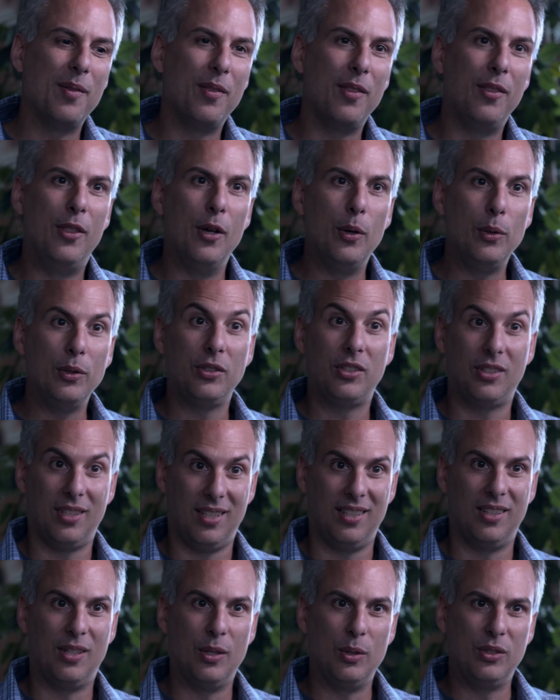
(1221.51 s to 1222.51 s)
Those
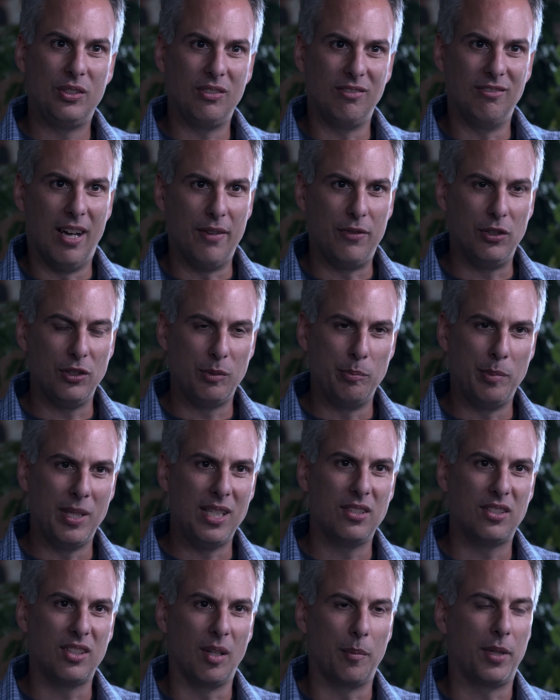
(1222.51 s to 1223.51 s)
levels
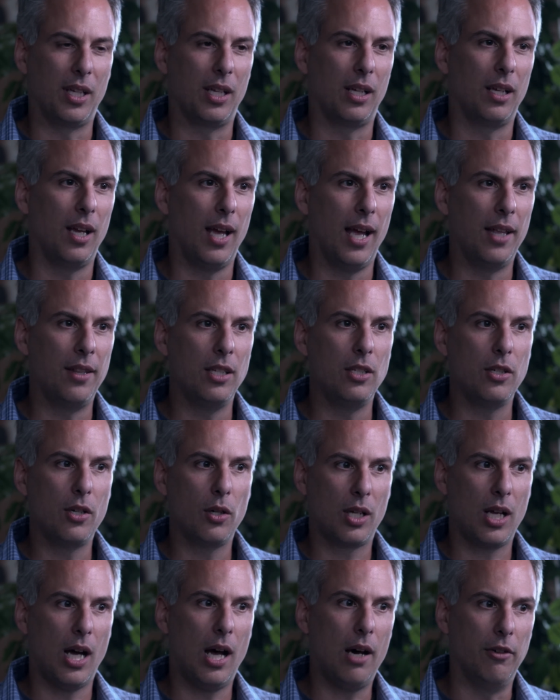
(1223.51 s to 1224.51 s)
mean something. And then you go to
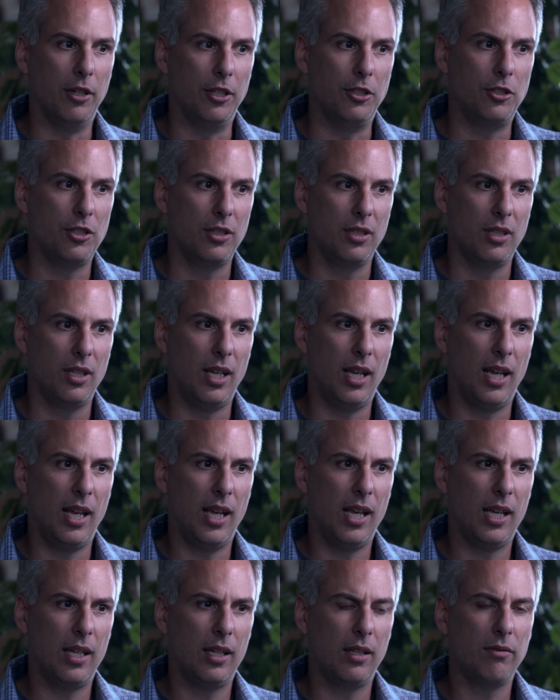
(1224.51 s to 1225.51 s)
college.
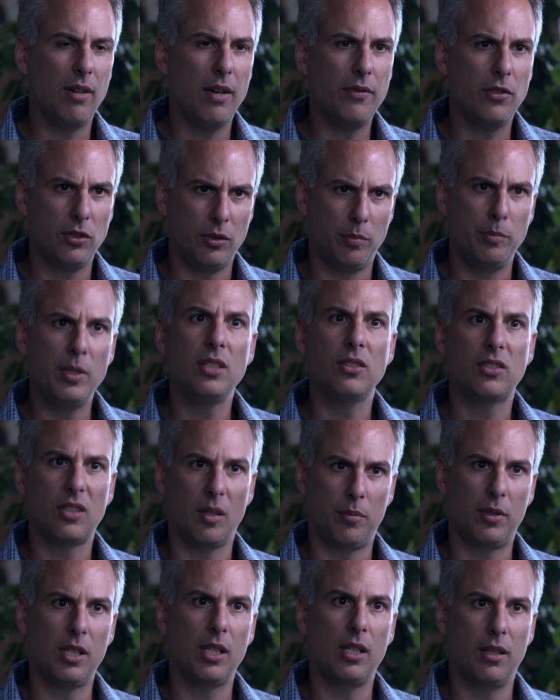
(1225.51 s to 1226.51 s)
And the levels mean
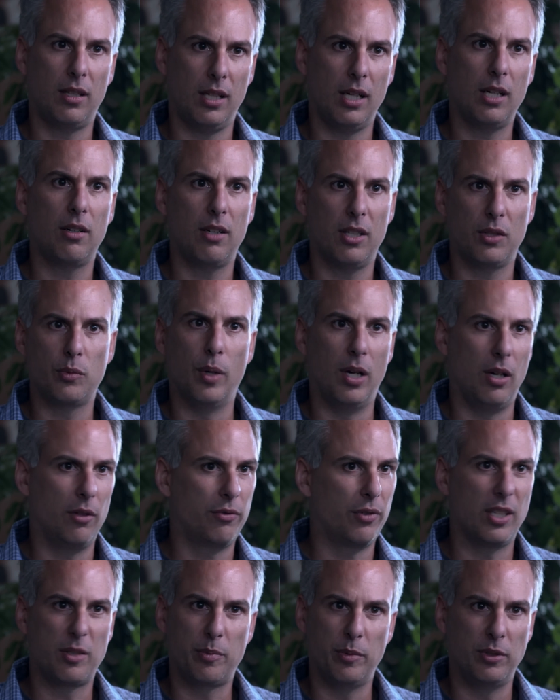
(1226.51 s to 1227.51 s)
something there as well,
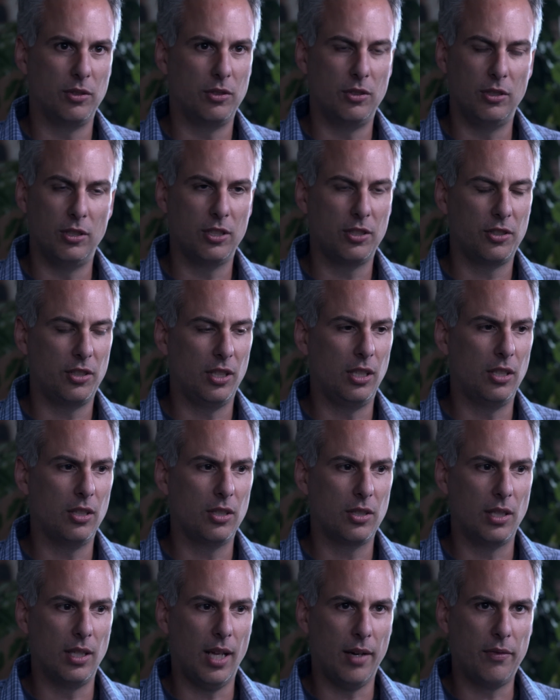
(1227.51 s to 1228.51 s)
freshmen, juniors,
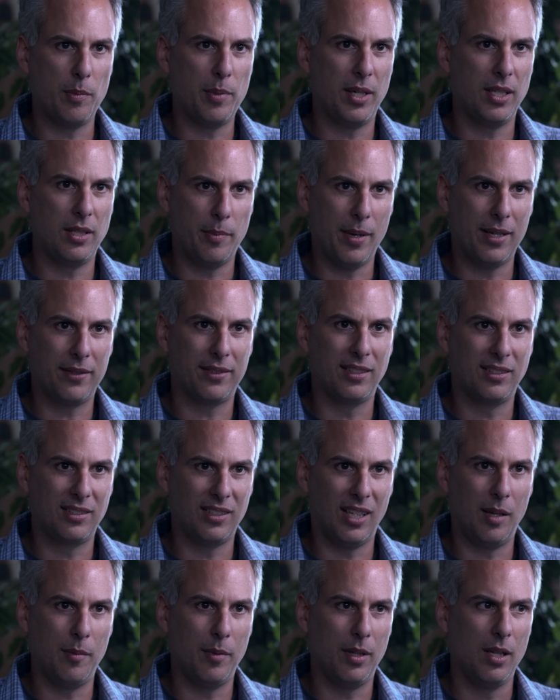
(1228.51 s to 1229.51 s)
seniors, and everybody's about the
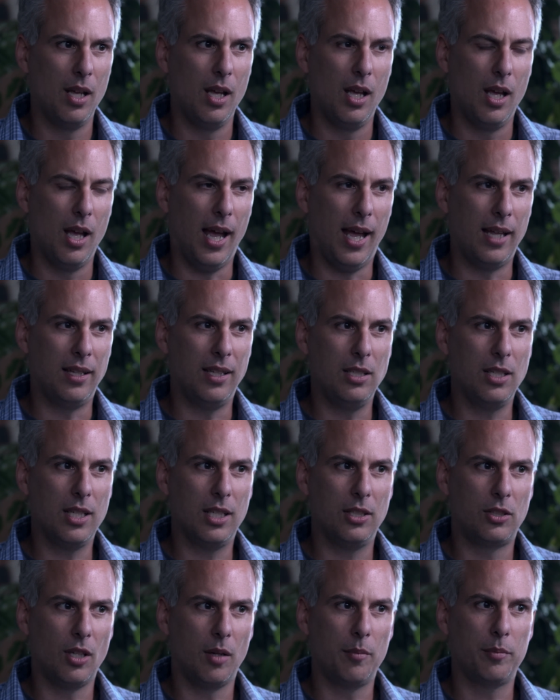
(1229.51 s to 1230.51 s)
same. And then you
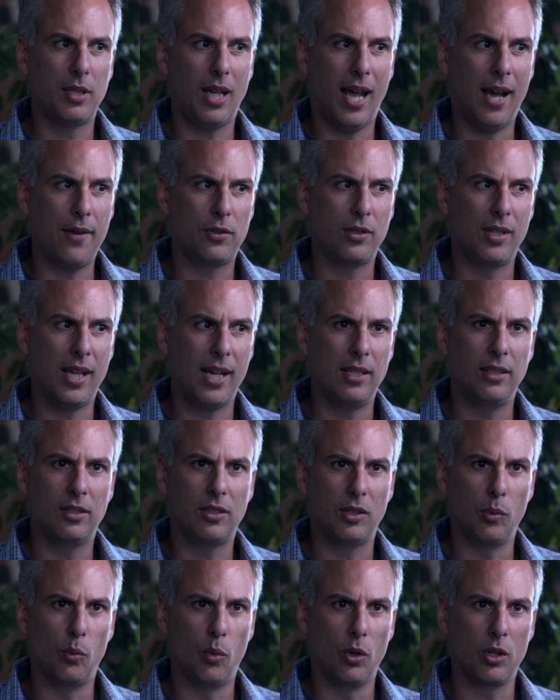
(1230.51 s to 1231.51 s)
get dumped after that into
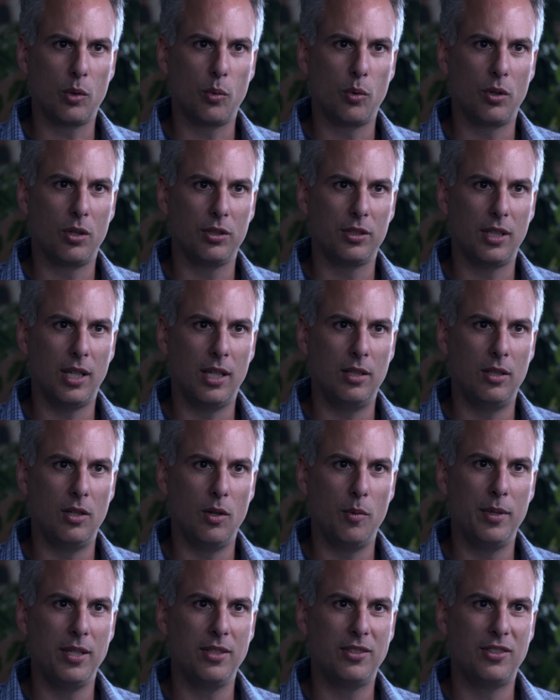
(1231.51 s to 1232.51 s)
the work world, and
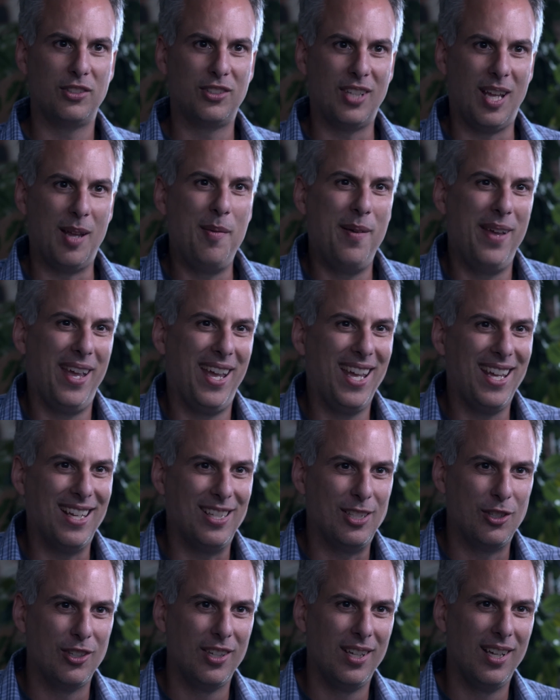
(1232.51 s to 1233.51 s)
nobody's the same
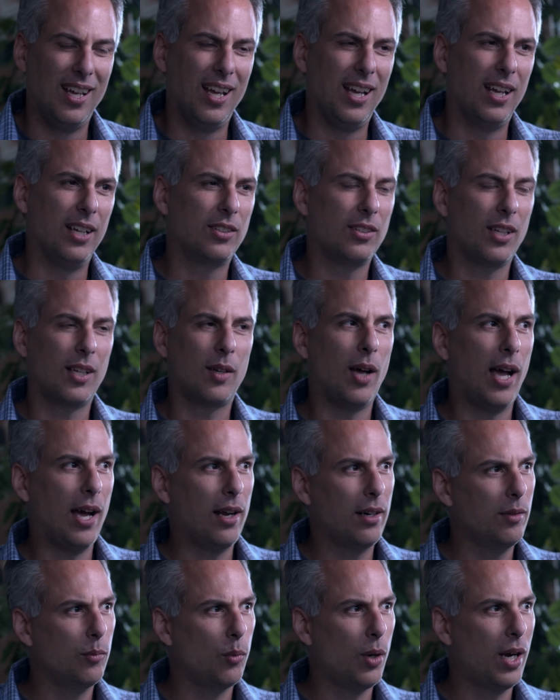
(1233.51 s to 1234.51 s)
age. It's like,
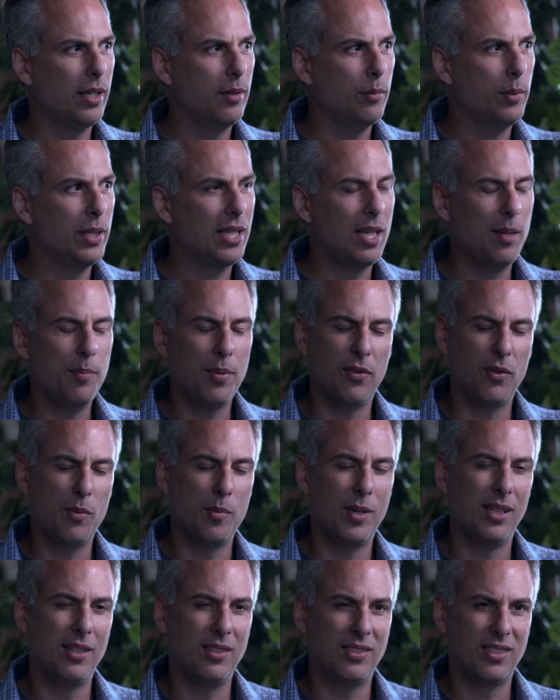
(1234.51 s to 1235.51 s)
why did we keep
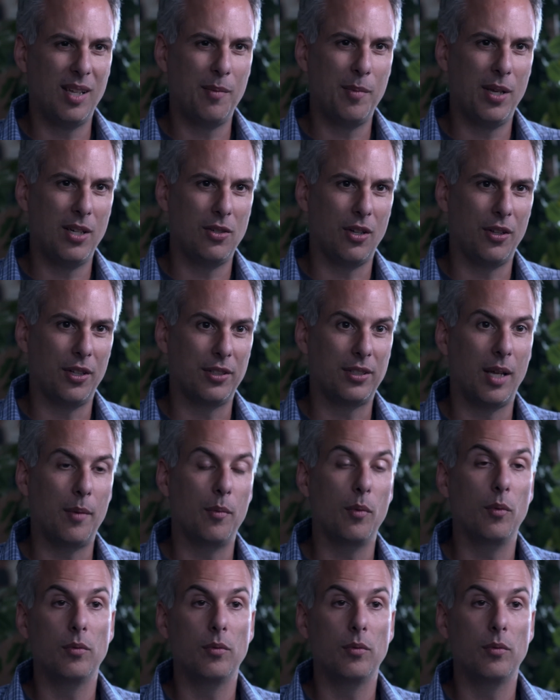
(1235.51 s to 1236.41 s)
everybody the same age all the time?